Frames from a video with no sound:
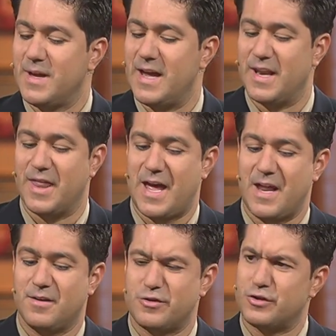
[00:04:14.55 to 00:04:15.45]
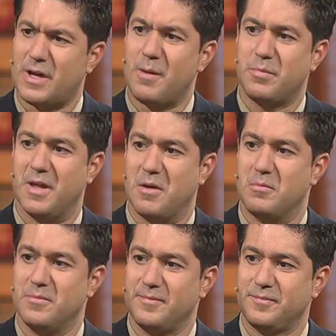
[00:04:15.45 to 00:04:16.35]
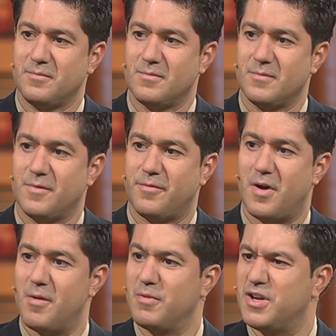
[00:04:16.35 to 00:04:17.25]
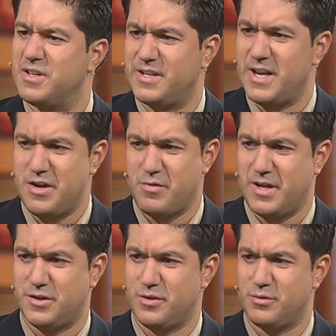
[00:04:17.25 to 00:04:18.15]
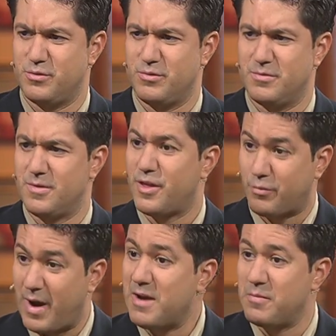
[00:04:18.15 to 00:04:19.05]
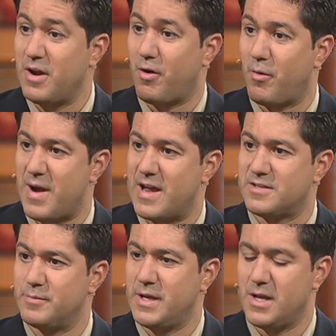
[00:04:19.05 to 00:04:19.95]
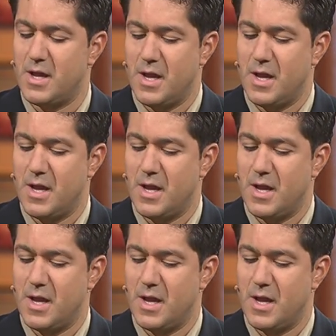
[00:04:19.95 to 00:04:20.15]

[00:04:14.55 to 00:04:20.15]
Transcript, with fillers: and that stopped them from continuing to threaten me or harass me.